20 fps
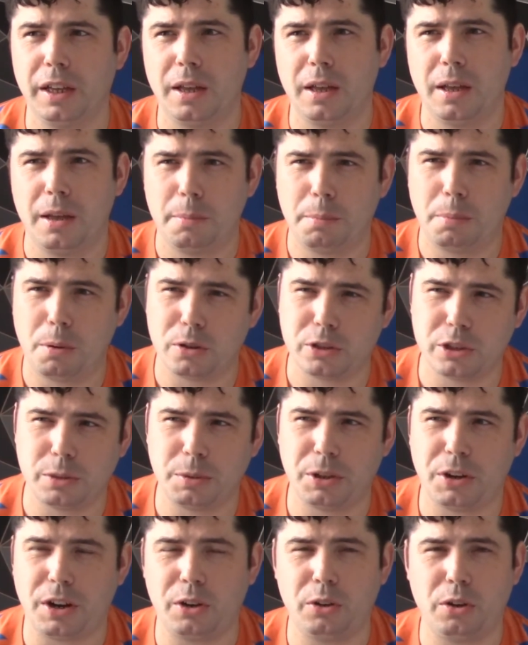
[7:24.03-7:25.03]

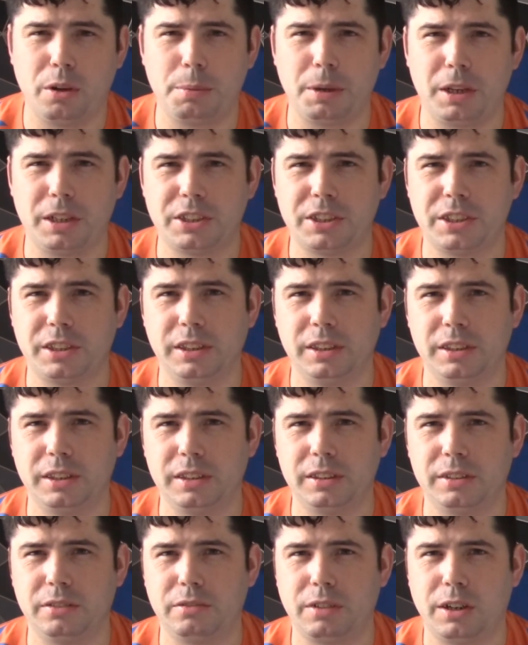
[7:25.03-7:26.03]
Possibly ran out
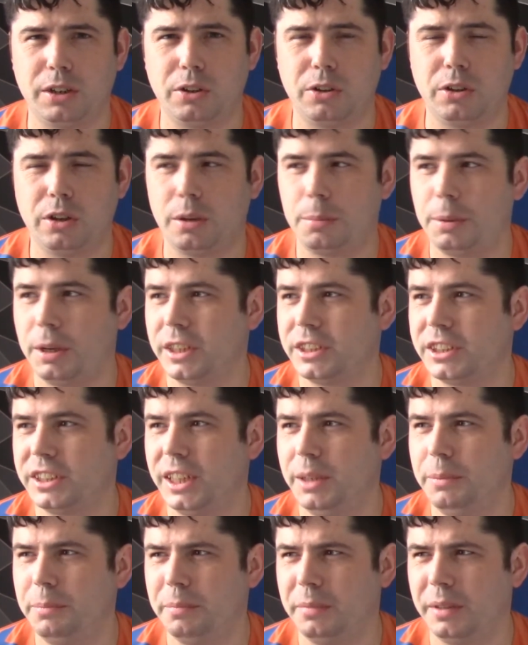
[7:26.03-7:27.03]
a bit of
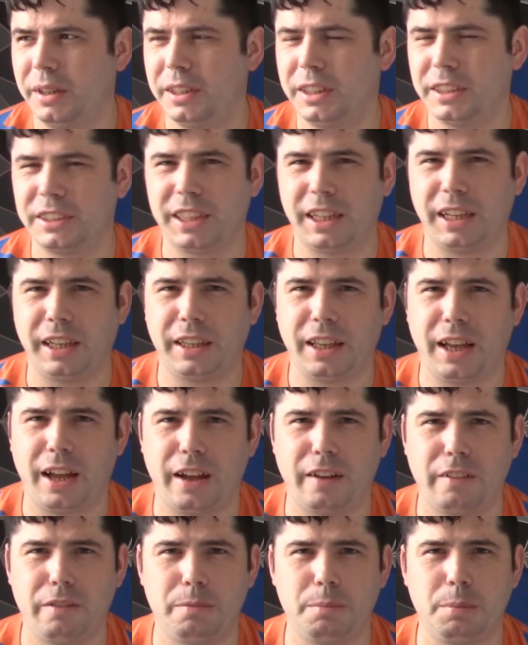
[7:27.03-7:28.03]
steam in the second
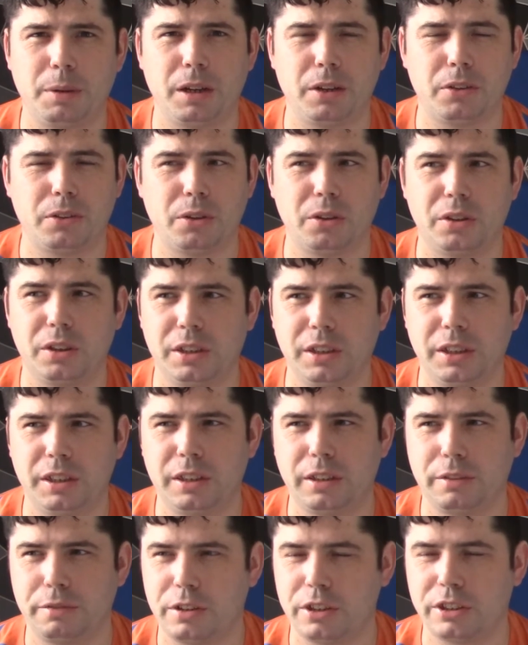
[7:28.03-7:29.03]
half, but I thought in
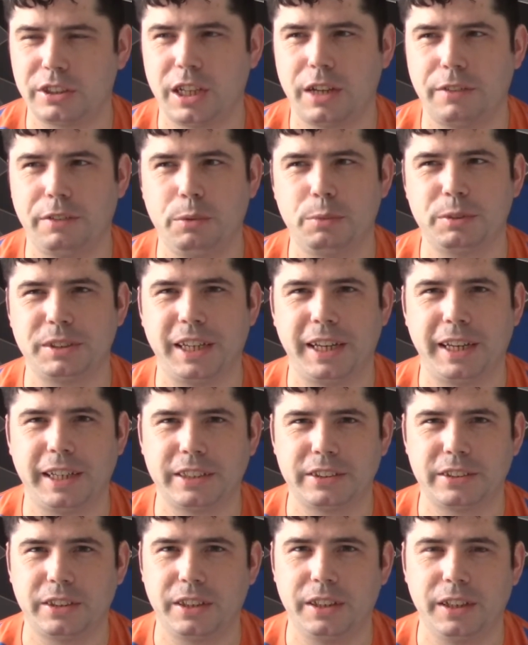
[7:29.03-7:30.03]
the first half he was
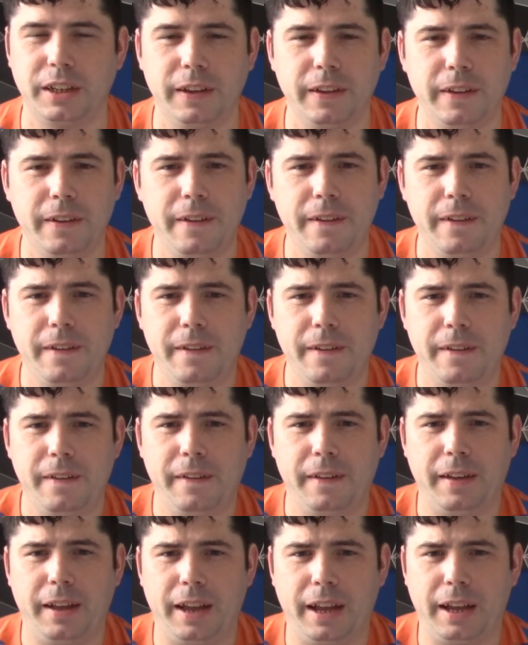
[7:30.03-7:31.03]
excellent.
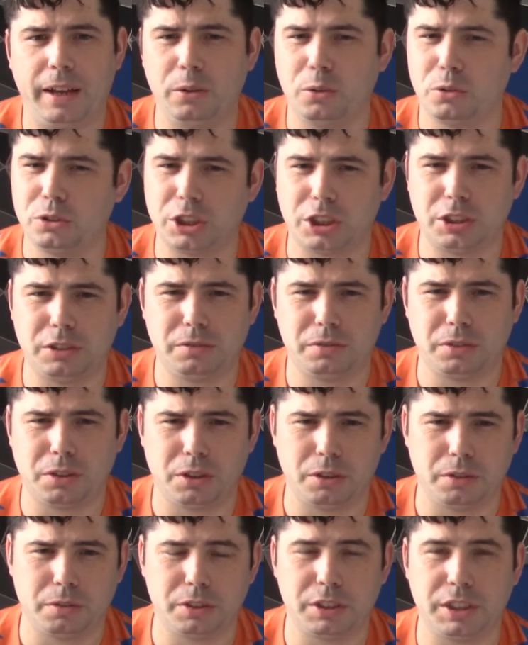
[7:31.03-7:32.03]
Not just for
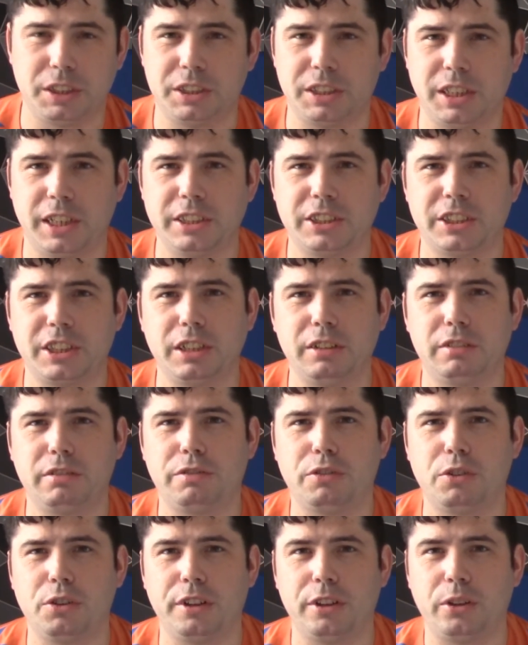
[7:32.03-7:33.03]
obviously his instinct
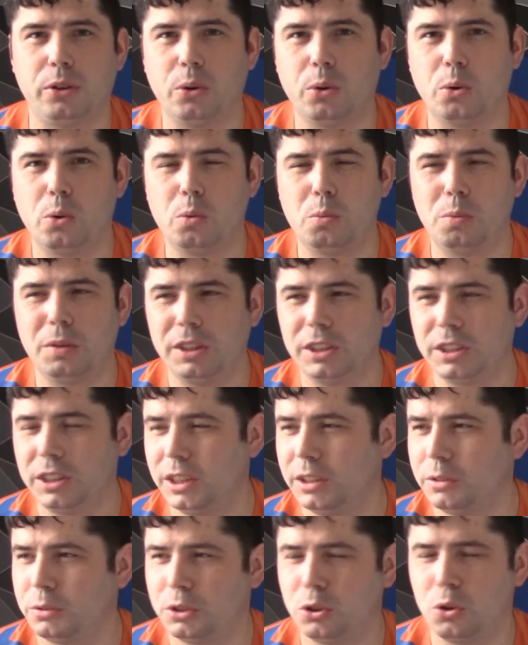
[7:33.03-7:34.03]
for the goal, but he
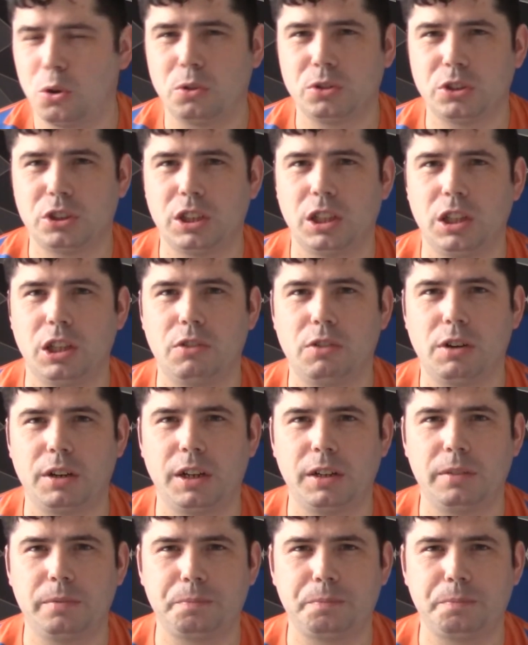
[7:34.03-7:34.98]
was constantly running.